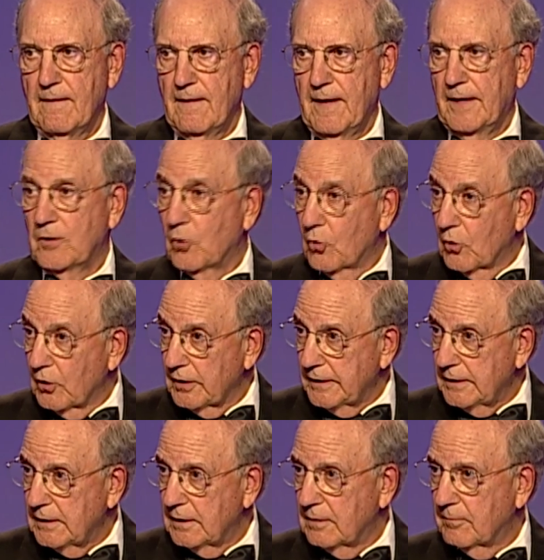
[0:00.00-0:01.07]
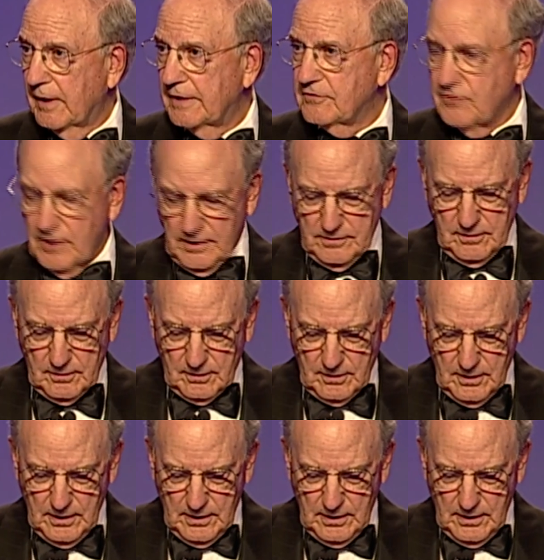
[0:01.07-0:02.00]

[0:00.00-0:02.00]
And early in my tenure,